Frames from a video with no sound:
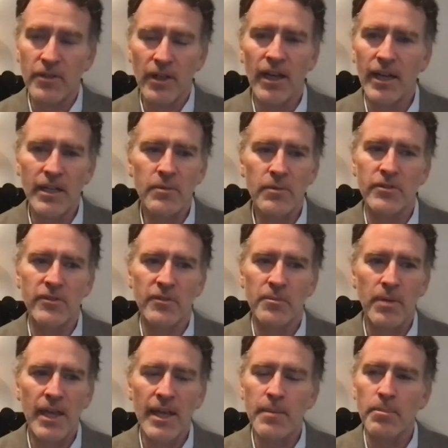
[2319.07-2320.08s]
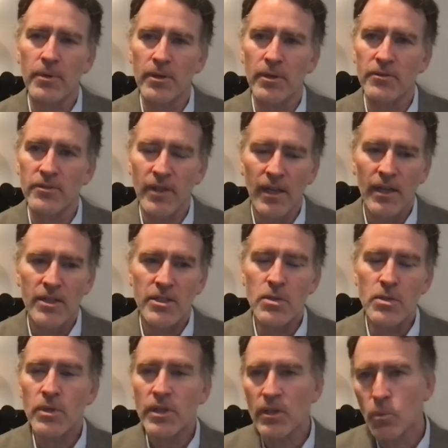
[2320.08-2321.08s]
hundreds of papers.
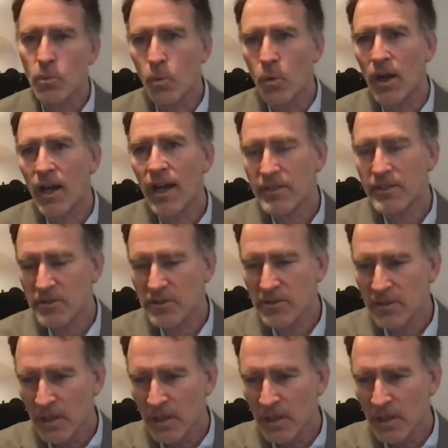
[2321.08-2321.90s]
You can watch,